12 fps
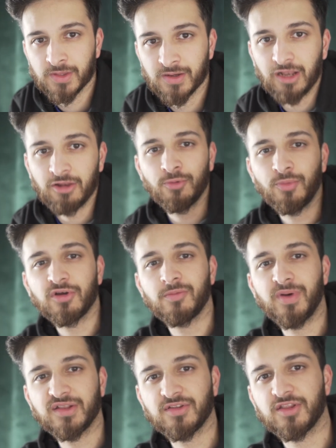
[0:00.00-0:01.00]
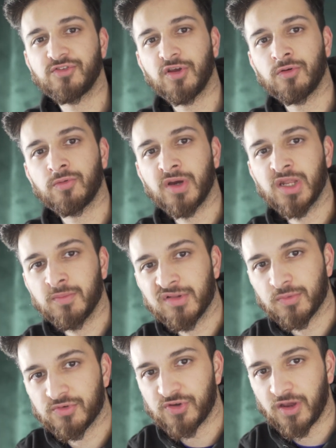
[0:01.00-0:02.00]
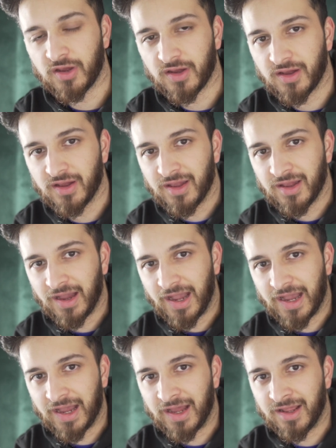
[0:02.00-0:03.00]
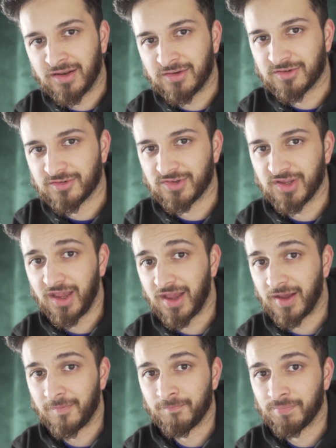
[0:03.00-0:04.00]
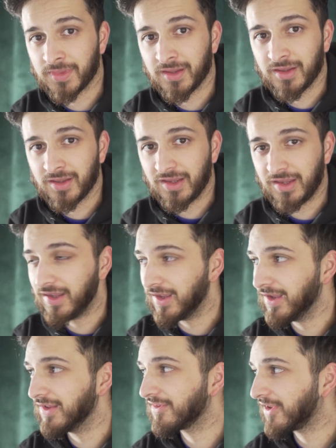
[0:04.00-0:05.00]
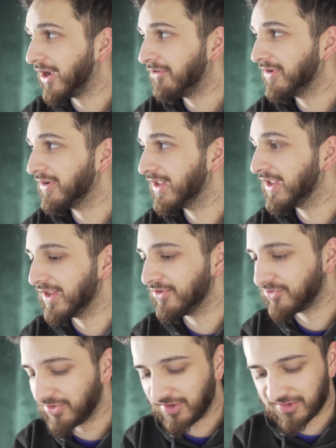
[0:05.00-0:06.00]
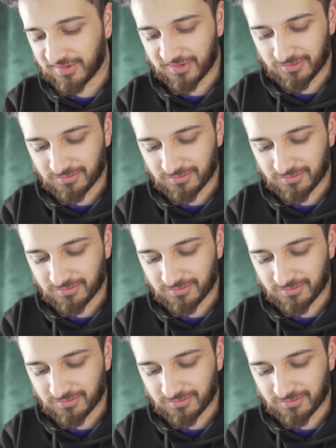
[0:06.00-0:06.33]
Hello and welcome back to the channel. My name is Wajahat, and yeah, it is currently just